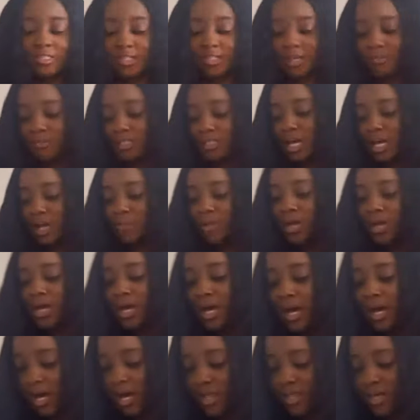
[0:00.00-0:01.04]
same time.
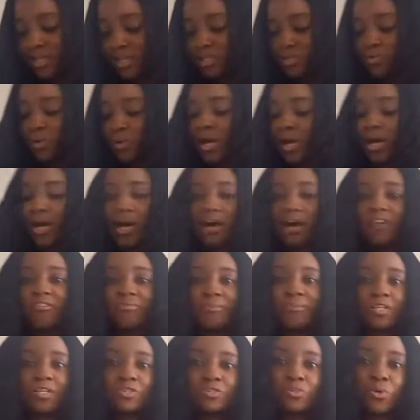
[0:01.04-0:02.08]
And that's why I
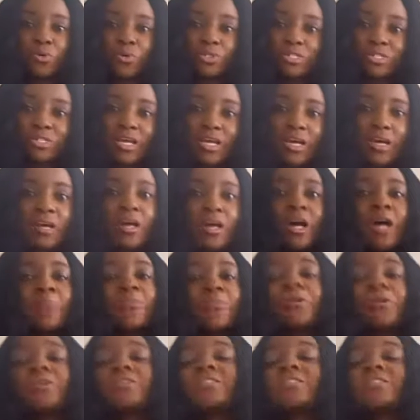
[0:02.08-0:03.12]
have my sort here,
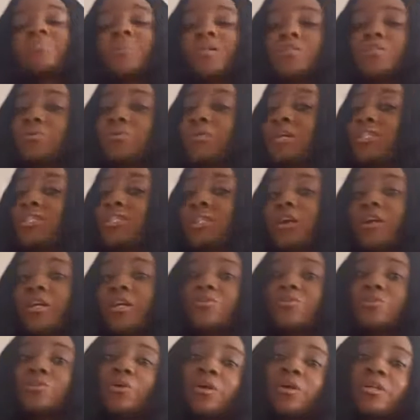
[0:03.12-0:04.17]
because this particular child
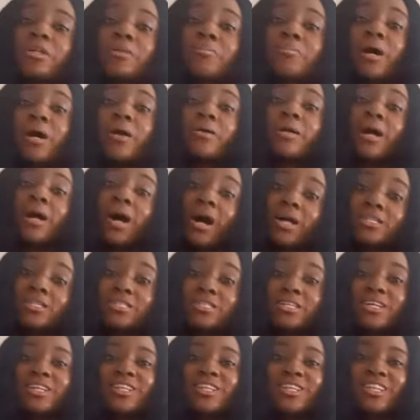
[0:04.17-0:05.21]
I'm talking about
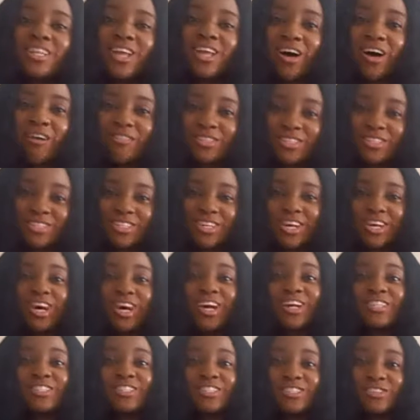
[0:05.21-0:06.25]
actually loves
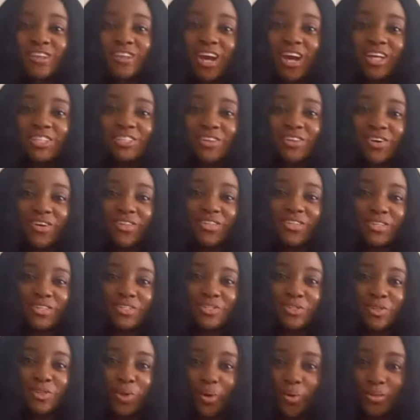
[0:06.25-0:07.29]
to write on the
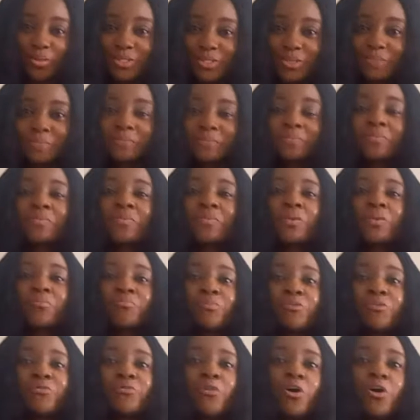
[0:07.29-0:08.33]
sort.
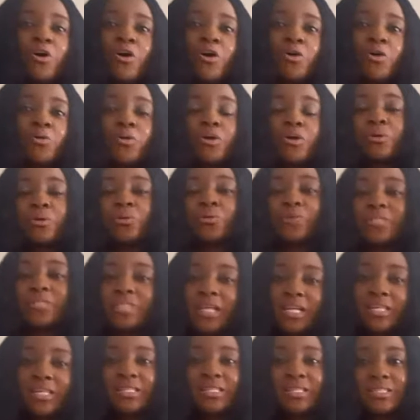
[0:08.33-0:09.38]
Before we
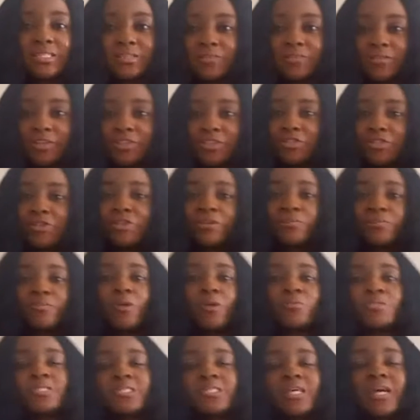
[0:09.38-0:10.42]
started the intervention, the
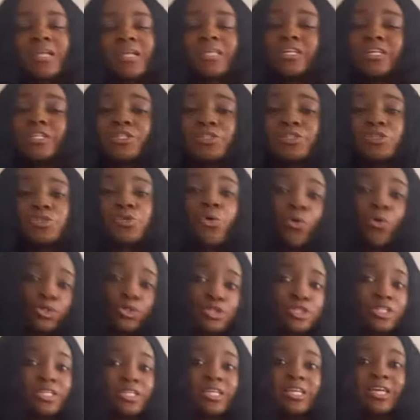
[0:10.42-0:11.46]
mom said he
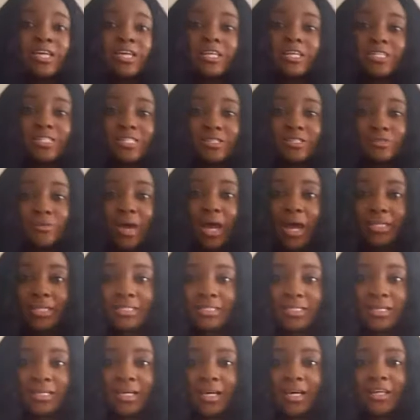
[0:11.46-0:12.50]
totally hated to write.
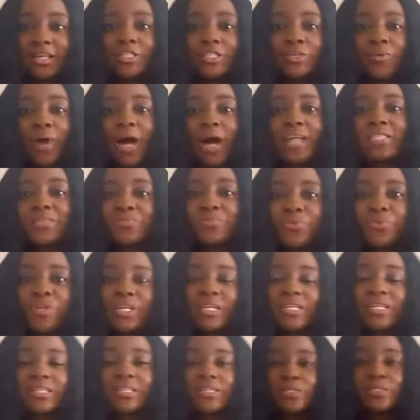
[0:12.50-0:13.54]
So we had to
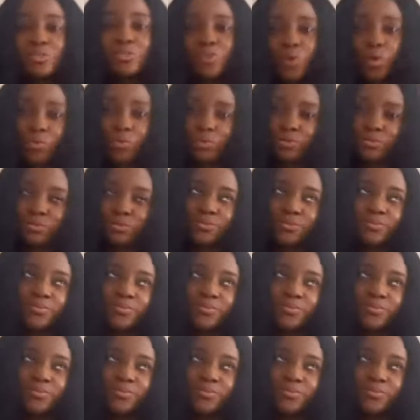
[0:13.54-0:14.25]
bring in the sort,